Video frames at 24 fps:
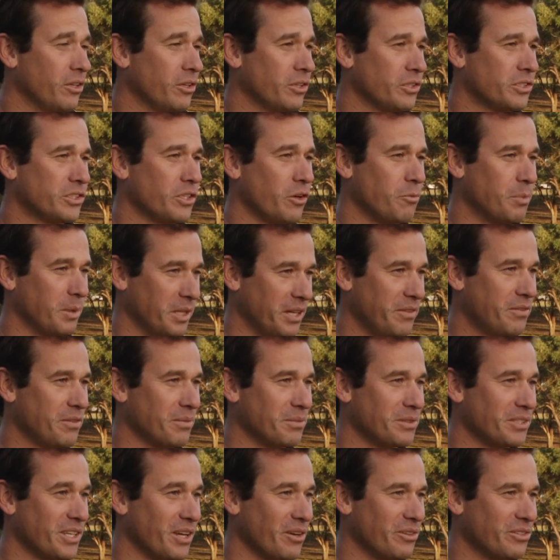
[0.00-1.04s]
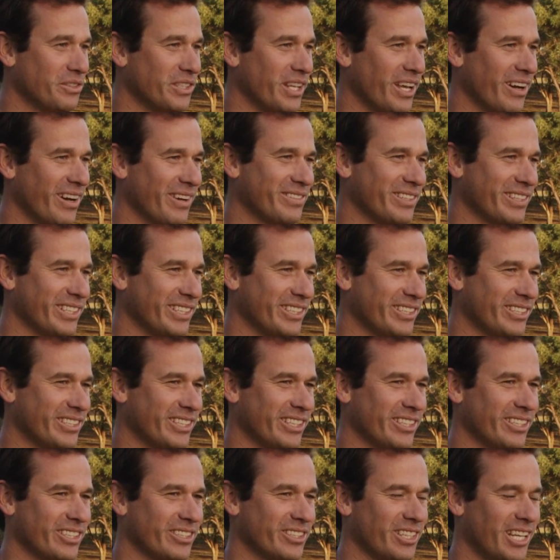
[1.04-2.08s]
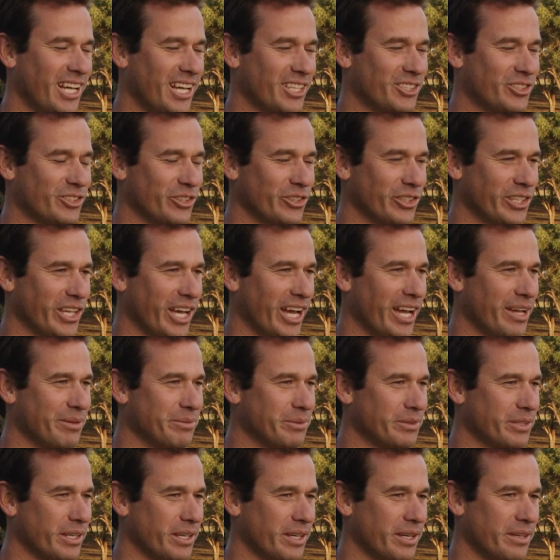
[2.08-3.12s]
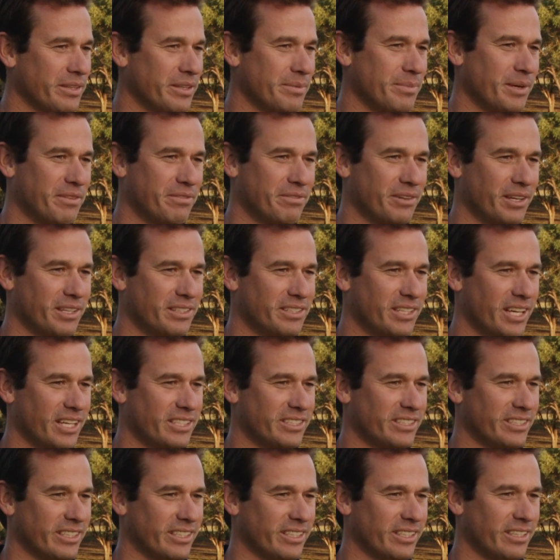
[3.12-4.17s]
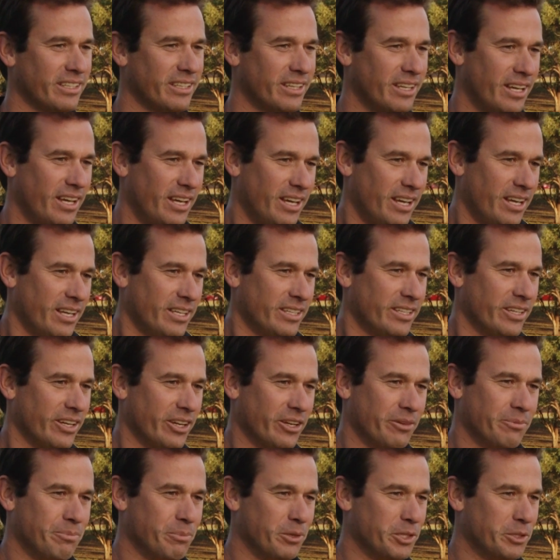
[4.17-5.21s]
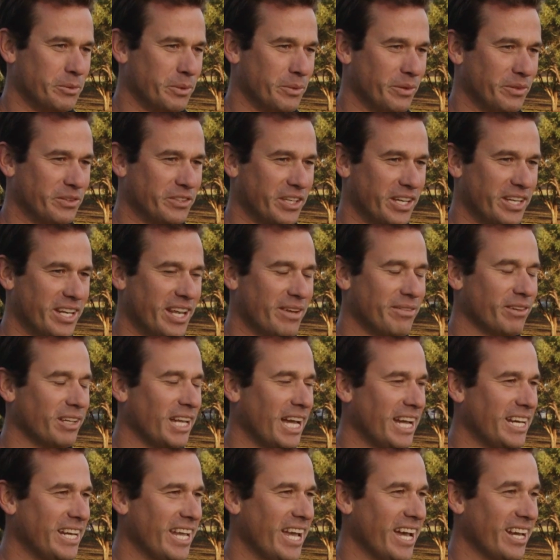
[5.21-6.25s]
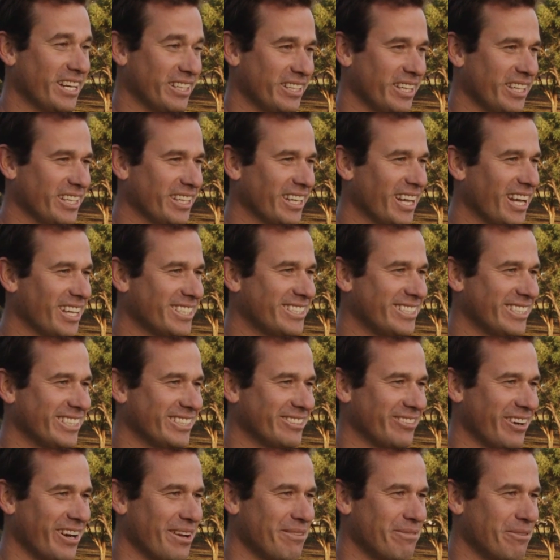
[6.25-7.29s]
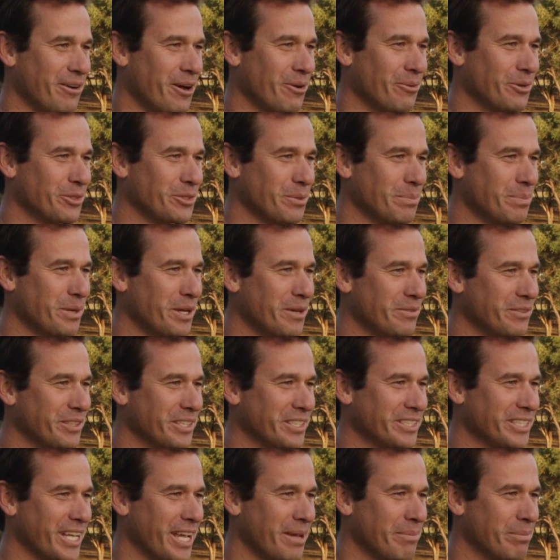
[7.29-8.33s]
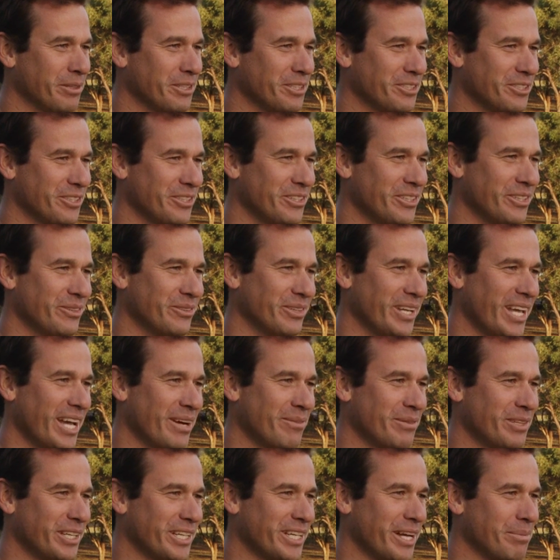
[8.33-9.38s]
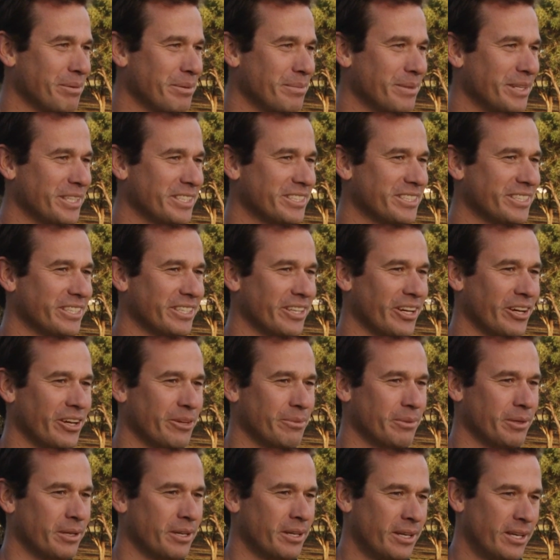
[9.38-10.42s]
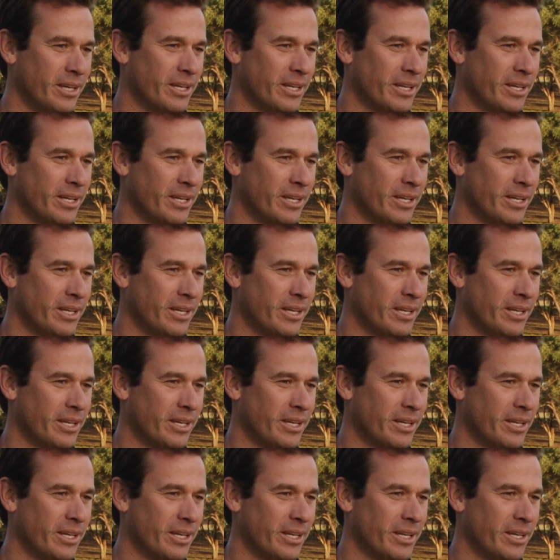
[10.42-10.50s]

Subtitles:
lot of self-belief themselves now after the last two games. They've been fantastic. And, you know, Brisbane we've seen never lay down in last year's grand final was a perfect example at 2-0 down with a couple of minutes to go. But,